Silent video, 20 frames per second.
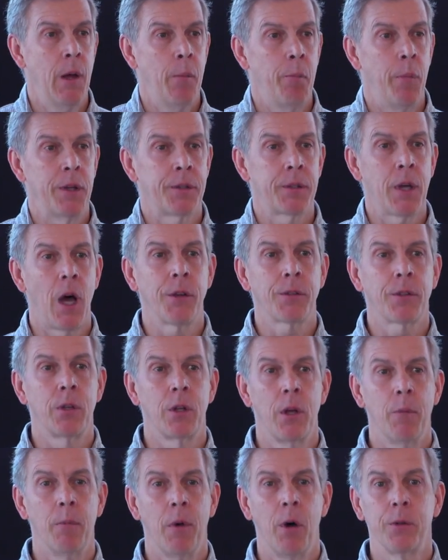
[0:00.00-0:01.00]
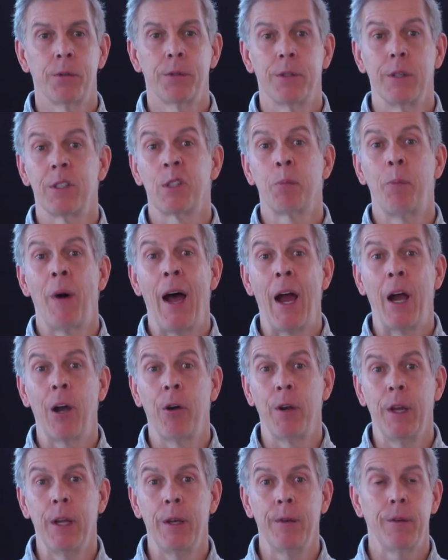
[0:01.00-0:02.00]
but it's also the most
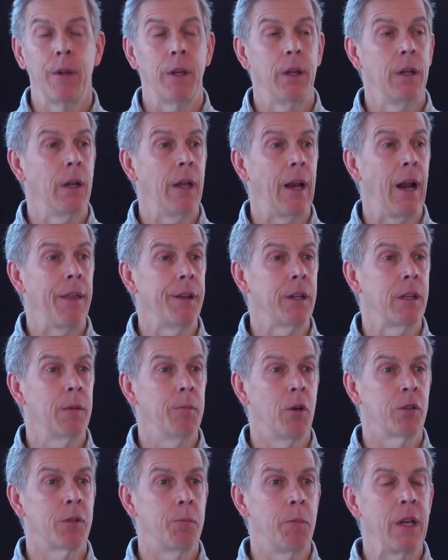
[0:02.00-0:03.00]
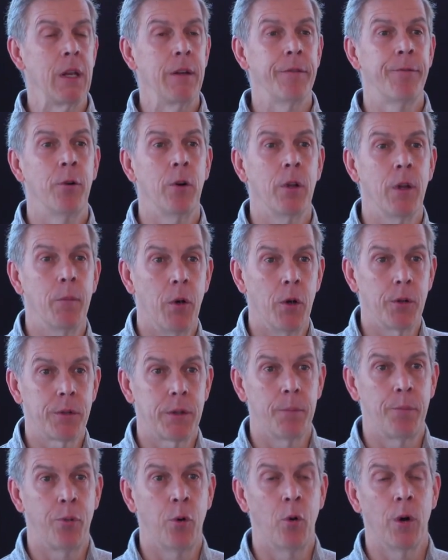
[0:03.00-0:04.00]
inspiring, and I think the most meaningful and the most
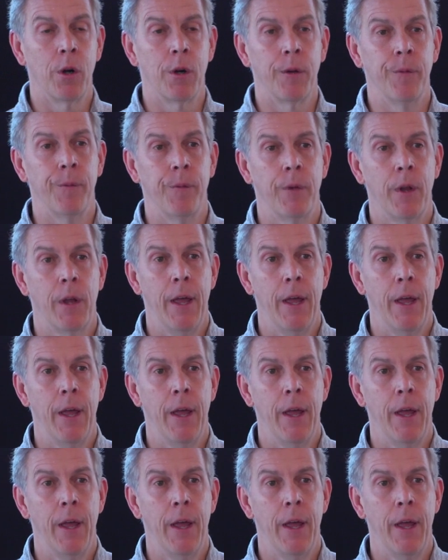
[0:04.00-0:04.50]
important.